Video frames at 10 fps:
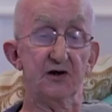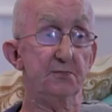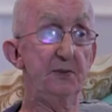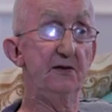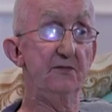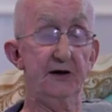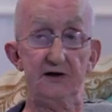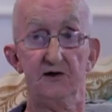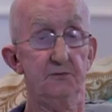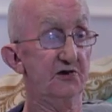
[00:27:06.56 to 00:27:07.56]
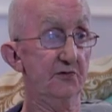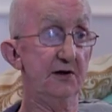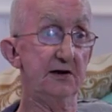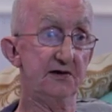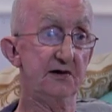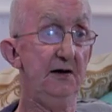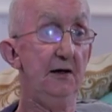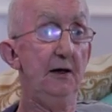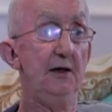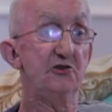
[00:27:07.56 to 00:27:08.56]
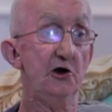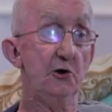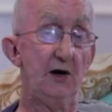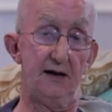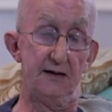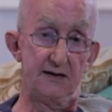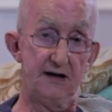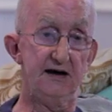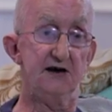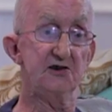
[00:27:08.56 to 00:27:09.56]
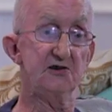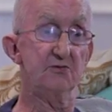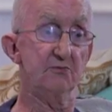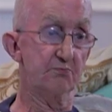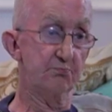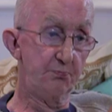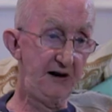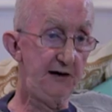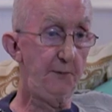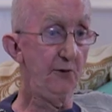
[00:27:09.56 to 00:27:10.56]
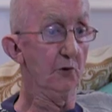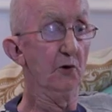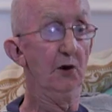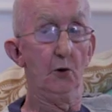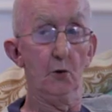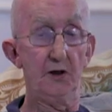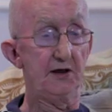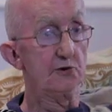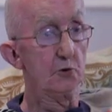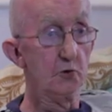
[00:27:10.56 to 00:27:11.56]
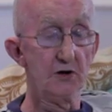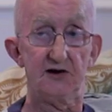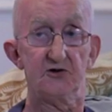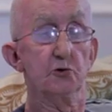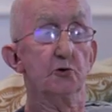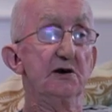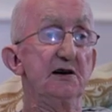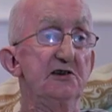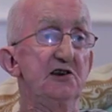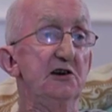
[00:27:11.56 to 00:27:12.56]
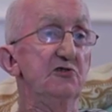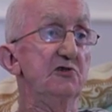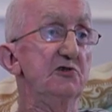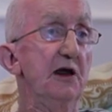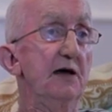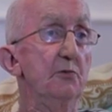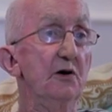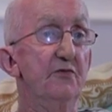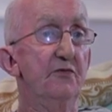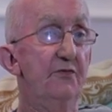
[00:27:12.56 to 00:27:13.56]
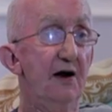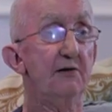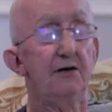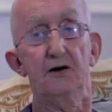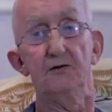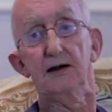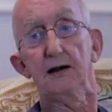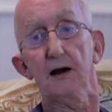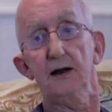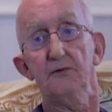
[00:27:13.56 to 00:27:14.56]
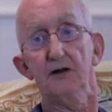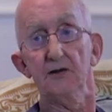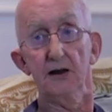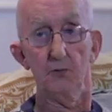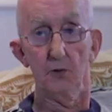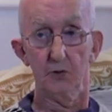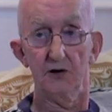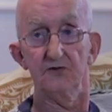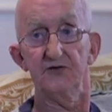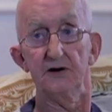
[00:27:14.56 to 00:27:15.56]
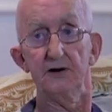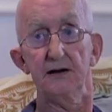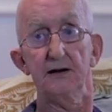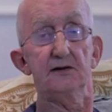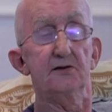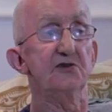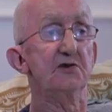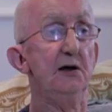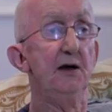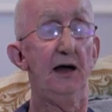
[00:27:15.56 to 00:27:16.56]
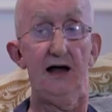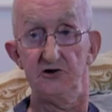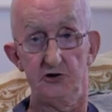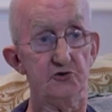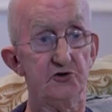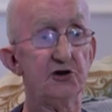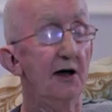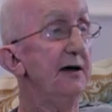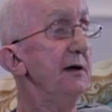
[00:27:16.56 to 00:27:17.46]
as being victims of this. So you had these people within all these organisations. They were very, very clever. They were well financed. As you say,